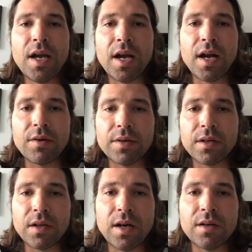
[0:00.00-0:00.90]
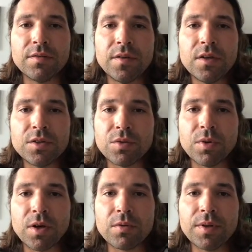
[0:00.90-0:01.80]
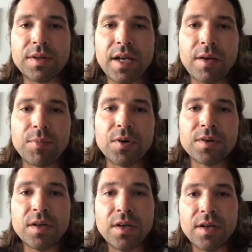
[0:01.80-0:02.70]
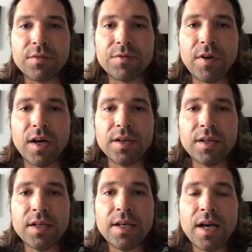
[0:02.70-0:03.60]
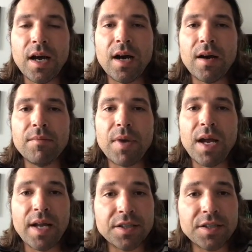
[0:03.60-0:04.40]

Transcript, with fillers: And I would love to work with campers in a fun um, and